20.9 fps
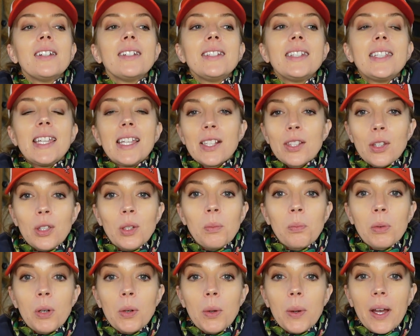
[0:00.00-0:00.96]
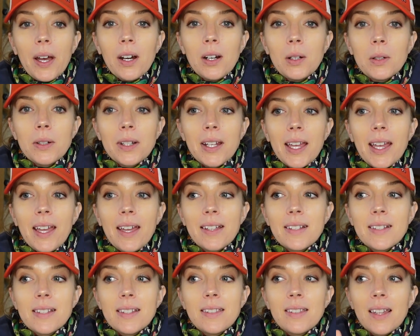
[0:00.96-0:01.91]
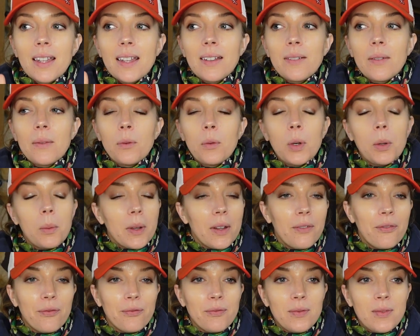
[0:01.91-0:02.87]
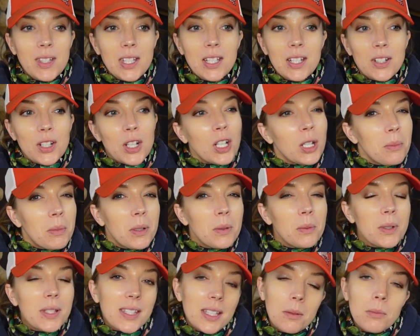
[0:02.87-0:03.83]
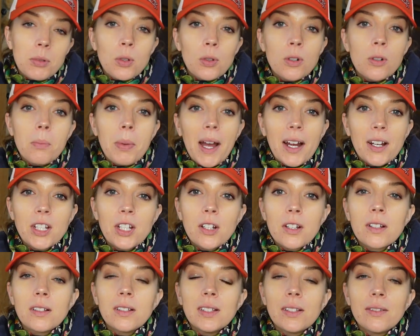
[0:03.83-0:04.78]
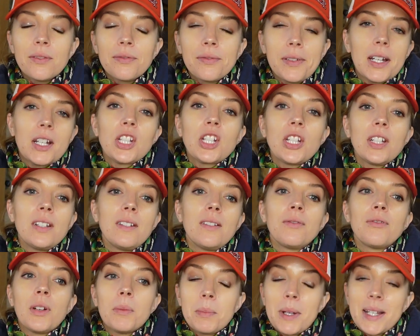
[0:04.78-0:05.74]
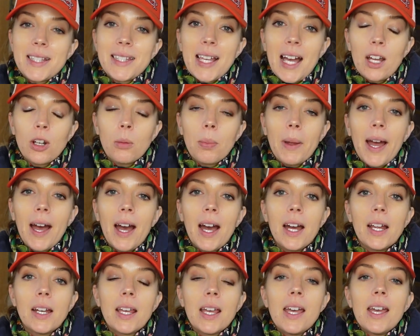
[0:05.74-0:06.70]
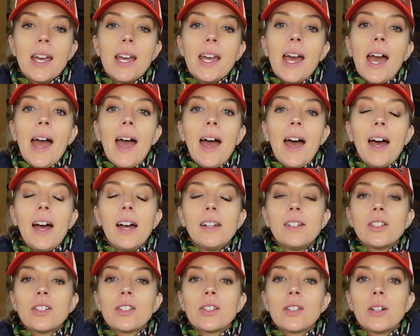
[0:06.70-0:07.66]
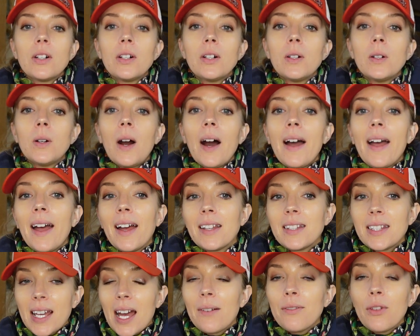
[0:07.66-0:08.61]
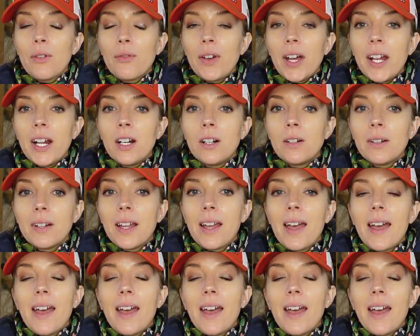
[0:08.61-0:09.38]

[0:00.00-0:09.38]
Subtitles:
Diesel broke out in what we've determined was some sort of bacterial infection from my saddle pad, and so I had to have the vet out.